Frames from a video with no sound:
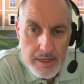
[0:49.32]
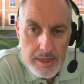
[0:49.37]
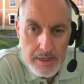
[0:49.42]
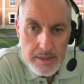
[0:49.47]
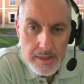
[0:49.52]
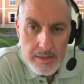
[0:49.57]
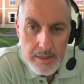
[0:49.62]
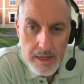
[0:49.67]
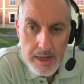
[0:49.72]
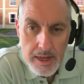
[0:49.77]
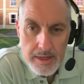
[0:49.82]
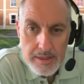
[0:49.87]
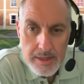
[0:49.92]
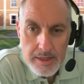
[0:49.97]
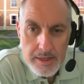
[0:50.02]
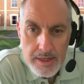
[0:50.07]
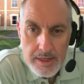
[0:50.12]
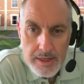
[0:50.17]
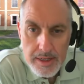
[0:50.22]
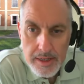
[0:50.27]
is
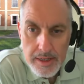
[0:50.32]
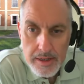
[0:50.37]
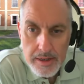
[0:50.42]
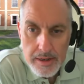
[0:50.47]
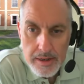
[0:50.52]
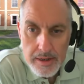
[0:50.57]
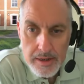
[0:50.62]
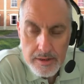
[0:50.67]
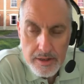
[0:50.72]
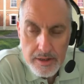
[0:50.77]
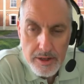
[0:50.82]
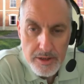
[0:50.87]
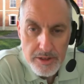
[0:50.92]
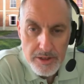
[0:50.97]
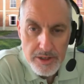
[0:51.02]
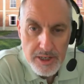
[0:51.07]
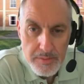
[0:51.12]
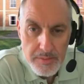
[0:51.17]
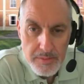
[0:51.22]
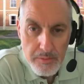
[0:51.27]
actually uh, the
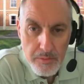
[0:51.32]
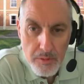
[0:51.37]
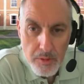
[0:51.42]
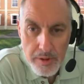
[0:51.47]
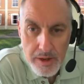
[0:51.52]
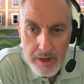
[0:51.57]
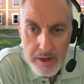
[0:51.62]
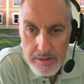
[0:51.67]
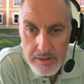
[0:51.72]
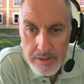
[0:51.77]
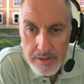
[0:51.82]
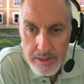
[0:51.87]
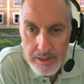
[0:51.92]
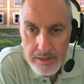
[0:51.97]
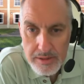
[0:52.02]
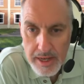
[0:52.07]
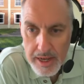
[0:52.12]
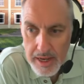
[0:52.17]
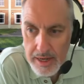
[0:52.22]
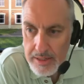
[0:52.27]
concern about what we're going to
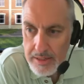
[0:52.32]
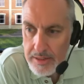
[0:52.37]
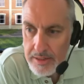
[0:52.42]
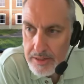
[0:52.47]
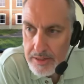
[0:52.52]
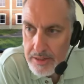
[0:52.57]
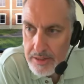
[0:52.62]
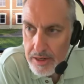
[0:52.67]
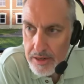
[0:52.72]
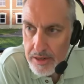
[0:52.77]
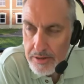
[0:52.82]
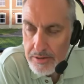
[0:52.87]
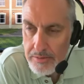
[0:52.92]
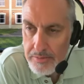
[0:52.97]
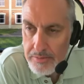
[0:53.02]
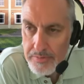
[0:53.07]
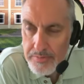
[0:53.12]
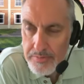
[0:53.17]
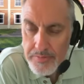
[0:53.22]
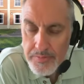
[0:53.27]
do next. So
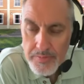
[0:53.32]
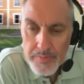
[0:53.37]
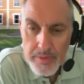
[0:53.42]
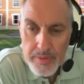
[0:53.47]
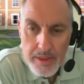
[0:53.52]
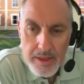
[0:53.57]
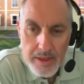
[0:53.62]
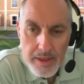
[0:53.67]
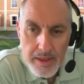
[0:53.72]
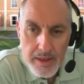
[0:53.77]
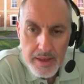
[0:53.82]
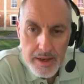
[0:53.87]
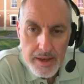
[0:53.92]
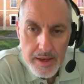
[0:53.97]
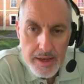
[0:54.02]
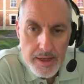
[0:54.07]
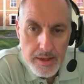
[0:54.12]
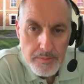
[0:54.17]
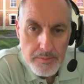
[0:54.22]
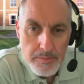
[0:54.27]

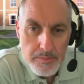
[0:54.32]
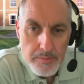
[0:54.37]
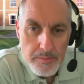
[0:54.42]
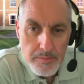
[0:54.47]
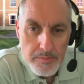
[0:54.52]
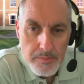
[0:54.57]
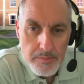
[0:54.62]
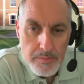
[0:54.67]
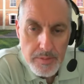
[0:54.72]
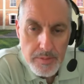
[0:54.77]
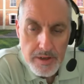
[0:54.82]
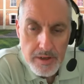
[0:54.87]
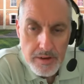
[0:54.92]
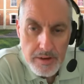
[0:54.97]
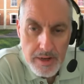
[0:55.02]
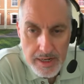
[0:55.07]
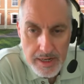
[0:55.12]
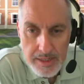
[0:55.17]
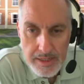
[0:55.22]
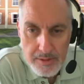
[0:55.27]
um, we
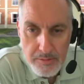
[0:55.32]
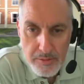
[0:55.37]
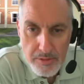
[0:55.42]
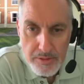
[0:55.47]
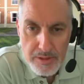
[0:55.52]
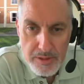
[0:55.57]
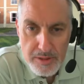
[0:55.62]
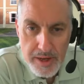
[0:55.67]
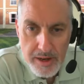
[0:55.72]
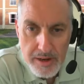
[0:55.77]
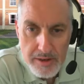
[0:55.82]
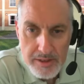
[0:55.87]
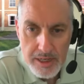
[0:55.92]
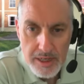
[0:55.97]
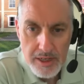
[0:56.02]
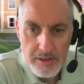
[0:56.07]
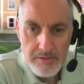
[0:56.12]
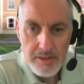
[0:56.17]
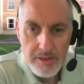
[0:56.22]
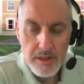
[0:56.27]
don't actually want to make
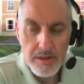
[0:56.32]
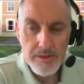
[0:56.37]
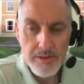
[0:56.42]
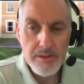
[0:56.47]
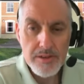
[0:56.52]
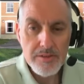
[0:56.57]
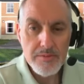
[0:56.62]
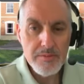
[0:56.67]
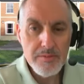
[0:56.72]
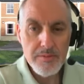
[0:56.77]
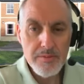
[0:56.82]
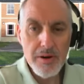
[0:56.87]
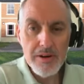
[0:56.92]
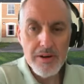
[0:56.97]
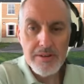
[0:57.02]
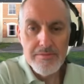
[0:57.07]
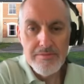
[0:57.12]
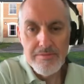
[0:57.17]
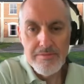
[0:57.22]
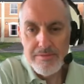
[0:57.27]
ourselves redundant
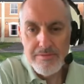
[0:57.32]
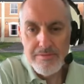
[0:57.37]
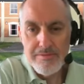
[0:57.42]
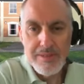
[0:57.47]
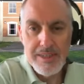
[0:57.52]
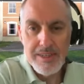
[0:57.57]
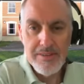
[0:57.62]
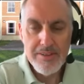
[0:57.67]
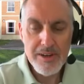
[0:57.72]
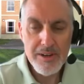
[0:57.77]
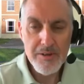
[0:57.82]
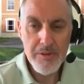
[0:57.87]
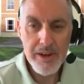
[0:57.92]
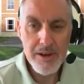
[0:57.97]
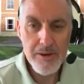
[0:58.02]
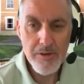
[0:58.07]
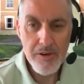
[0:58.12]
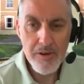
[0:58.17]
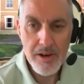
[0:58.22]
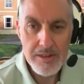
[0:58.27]
by giving
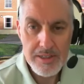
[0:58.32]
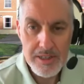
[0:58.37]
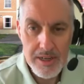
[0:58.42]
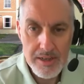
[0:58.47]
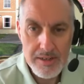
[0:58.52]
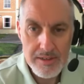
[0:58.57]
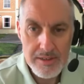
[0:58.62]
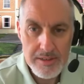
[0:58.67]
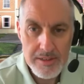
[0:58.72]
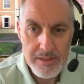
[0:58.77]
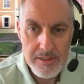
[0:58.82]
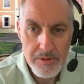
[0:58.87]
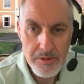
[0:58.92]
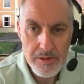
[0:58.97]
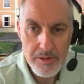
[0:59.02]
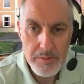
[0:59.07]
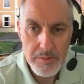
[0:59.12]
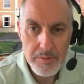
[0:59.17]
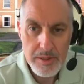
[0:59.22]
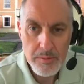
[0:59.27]
away all our tasks to
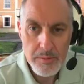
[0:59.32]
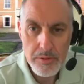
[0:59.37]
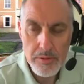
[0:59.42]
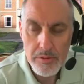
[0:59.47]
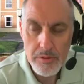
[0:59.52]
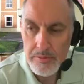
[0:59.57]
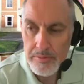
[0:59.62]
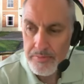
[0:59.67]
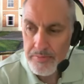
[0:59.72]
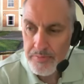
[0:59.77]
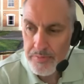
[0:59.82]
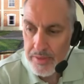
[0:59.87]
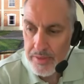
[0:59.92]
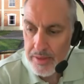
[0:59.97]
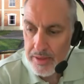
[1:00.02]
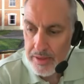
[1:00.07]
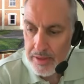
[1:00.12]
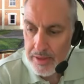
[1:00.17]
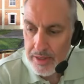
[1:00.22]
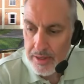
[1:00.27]
other people.
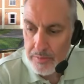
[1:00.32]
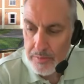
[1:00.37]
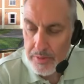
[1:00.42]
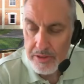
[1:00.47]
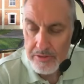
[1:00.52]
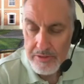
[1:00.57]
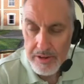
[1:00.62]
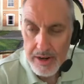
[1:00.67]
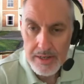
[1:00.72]
But the